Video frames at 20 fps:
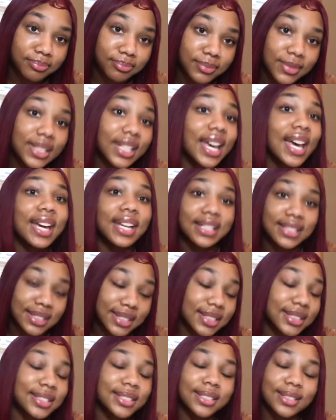
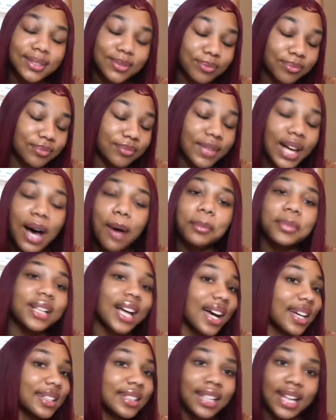Yes, I'm
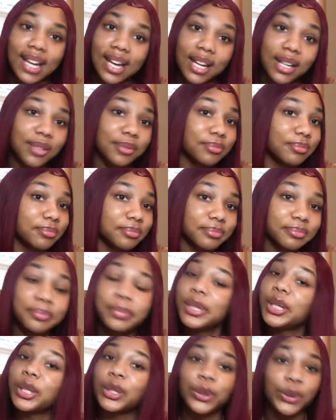like that.
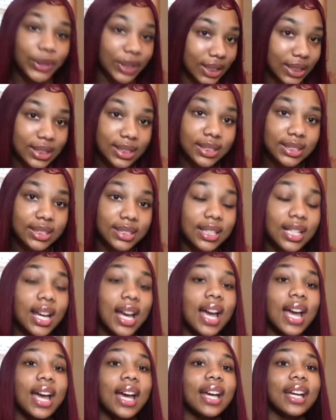Period.
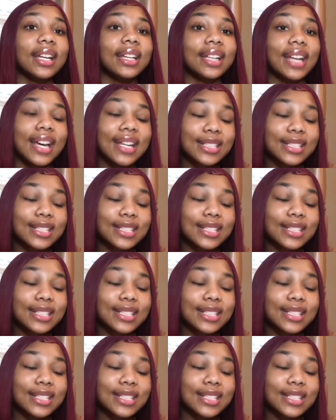Guess the